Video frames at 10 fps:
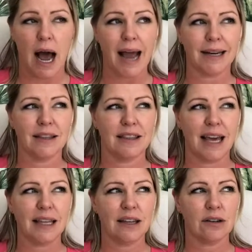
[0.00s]
I
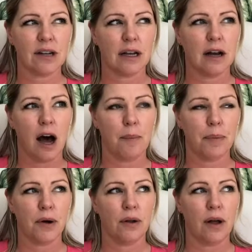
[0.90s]
think there's a
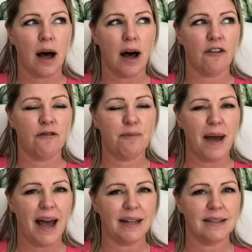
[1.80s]
couple of
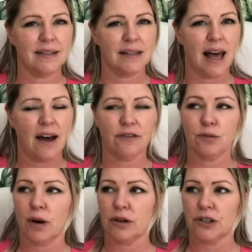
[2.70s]
beds left,
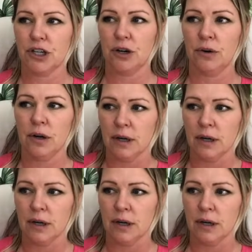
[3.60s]
one or two,